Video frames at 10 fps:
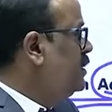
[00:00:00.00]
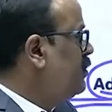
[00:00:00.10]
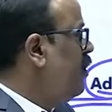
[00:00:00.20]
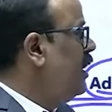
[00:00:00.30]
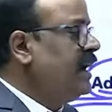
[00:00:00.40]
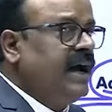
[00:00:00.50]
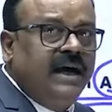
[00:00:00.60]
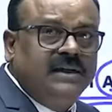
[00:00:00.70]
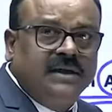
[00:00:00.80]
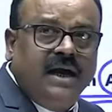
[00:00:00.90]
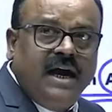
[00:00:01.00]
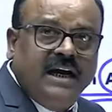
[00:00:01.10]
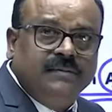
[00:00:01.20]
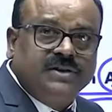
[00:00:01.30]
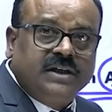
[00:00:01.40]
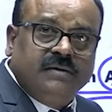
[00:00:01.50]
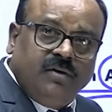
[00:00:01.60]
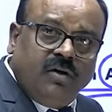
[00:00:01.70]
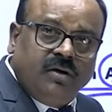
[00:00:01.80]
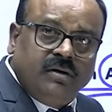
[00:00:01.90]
called as administrative law.